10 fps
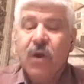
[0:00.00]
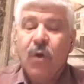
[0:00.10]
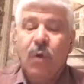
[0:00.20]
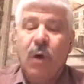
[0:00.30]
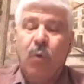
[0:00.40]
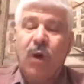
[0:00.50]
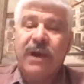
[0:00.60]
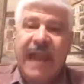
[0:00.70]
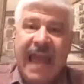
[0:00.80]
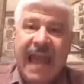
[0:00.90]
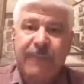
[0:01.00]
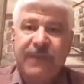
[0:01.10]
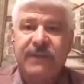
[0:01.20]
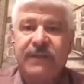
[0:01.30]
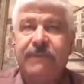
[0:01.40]
Well, what
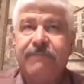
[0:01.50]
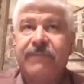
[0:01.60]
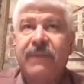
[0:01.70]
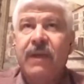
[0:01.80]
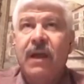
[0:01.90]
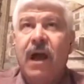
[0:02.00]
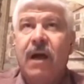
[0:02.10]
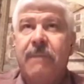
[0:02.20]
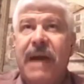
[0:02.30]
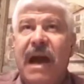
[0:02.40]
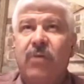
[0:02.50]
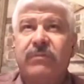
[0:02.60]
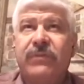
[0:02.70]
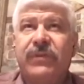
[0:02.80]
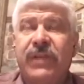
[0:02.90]
happened about
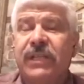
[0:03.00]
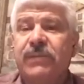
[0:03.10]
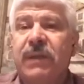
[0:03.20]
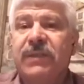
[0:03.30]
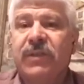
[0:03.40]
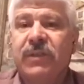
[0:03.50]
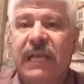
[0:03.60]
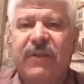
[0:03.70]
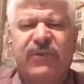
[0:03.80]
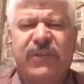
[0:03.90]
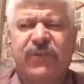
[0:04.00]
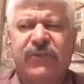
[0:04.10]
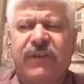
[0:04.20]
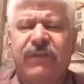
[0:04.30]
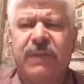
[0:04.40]
6 months later, 6 or
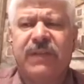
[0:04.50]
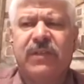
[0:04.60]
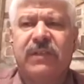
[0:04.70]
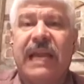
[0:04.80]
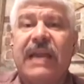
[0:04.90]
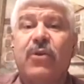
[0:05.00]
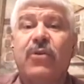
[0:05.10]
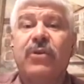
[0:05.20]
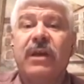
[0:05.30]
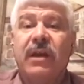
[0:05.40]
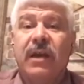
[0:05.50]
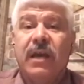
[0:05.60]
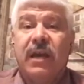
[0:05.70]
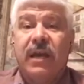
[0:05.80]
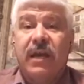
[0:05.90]
7 months later,
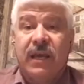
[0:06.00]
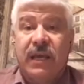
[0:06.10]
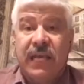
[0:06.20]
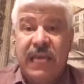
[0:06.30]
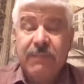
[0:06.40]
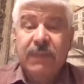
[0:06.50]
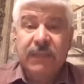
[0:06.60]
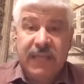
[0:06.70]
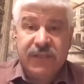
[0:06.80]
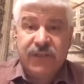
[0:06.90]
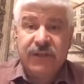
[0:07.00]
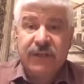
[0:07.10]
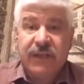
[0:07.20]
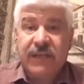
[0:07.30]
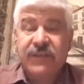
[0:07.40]
he molested
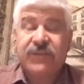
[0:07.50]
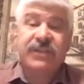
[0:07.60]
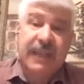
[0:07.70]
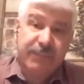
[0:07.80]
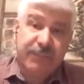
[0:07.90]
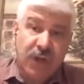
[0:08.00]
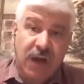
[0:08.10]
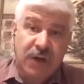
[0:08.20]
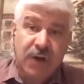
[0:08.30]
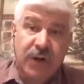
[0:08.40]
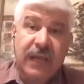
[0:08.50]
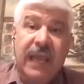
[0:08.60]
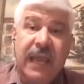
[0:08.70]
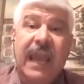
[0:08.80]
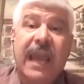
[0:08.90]
his stepdaughter
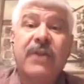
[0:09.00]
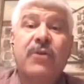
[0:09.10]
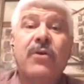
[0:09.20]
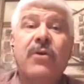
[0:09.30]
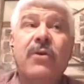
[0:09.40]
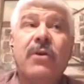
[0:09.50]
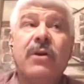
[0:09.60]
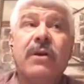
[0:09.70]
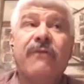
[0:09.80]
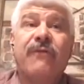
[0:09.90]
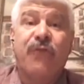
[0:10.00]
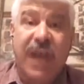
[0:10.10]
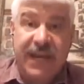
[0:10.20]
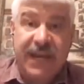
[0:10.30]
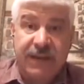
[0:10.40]
and her
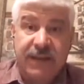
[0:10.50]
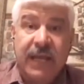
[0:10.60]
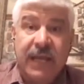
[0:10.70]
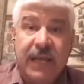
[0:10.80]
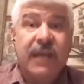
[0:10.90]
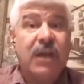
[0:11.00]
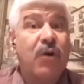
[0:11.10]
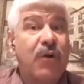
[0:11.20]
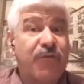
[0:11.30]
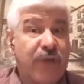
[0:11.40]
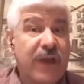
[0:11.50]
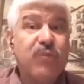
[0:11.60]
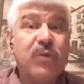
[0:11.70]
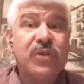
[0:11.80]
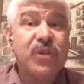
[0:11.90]
friend. Now, her
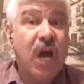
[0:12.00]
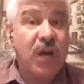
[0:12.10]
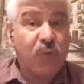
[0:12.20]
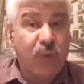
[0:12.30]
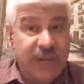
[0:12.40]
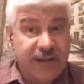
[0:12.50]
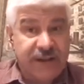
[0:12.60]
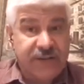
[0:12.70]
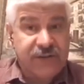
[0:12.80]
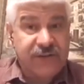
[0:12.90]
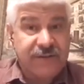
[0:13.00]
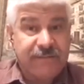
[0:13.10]
friend was not a witness.